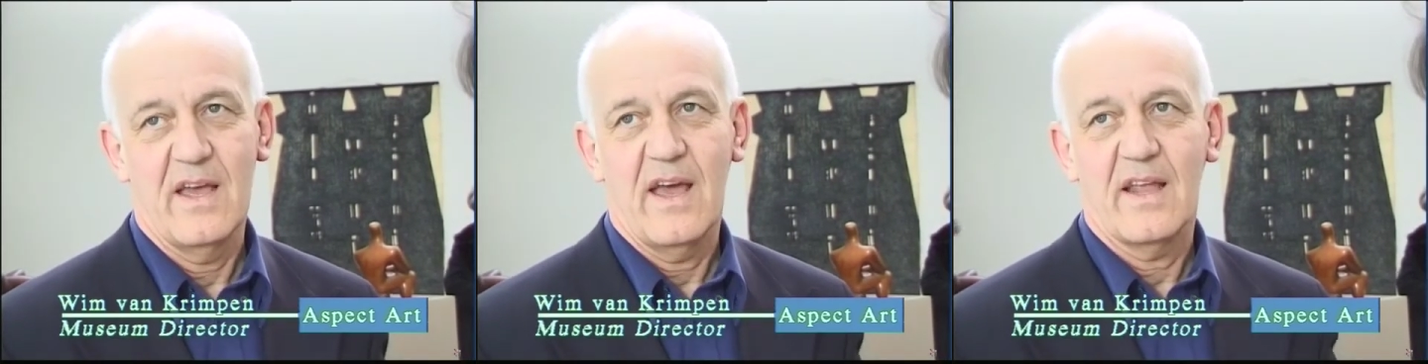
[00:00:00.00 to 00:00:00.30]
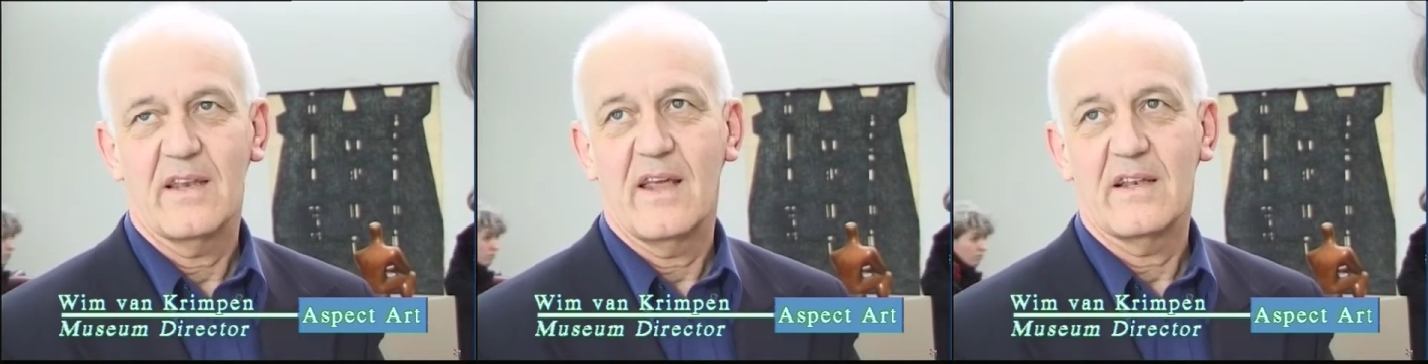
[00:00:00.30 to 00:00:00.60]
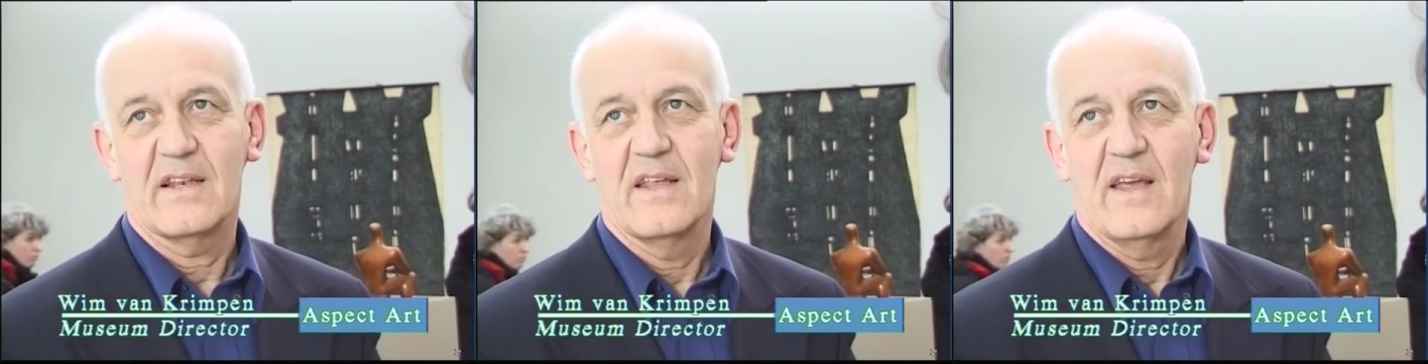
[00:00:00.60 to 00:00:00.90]

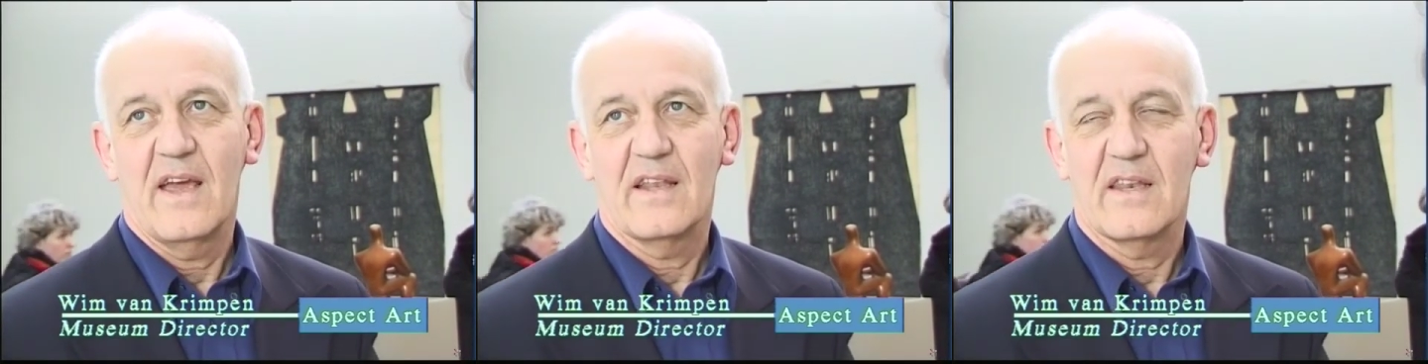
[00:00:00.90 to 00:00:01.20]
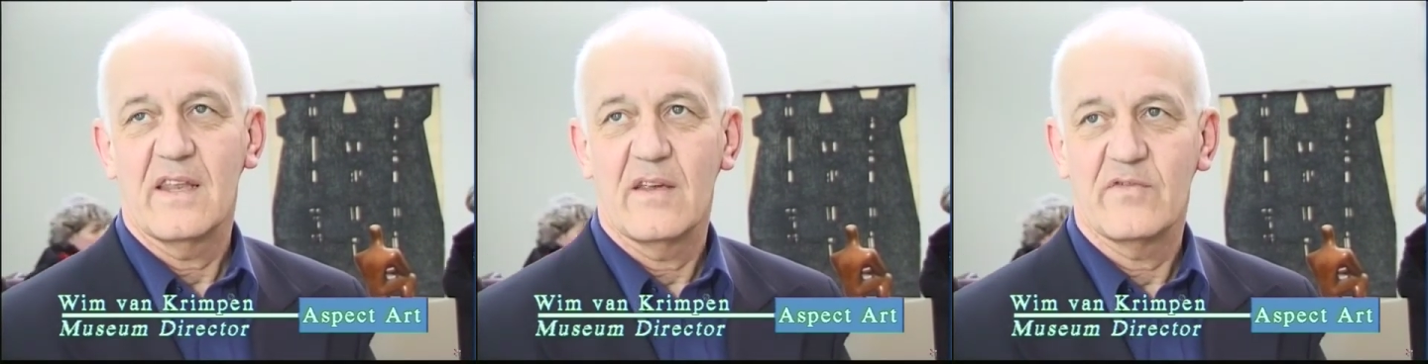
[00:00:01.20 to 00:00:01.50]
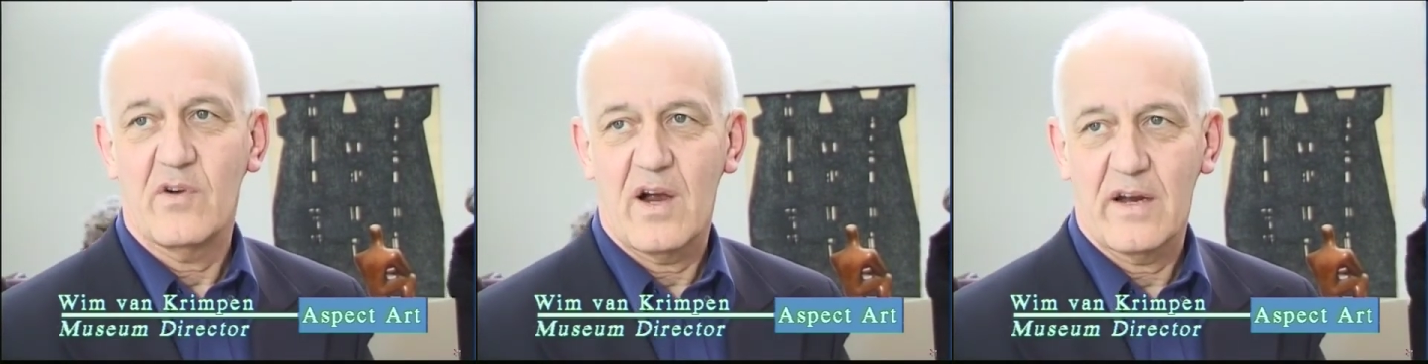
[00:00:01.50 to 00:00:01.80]
And
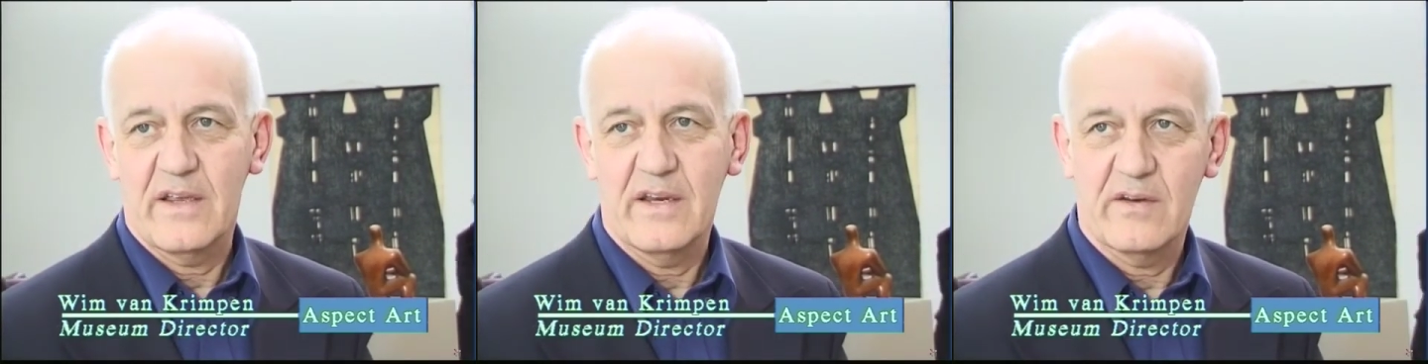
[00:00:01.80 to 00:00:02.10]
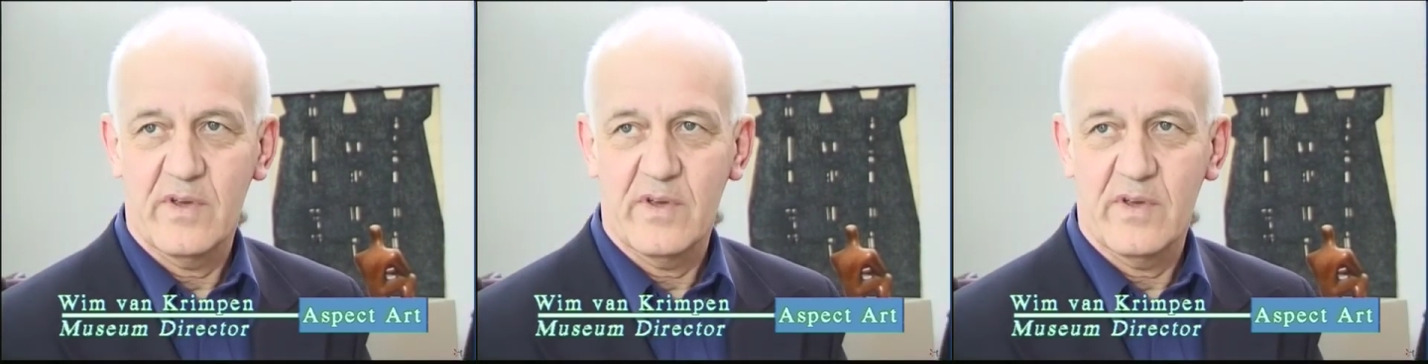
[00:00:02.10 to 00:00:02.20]
if you are here,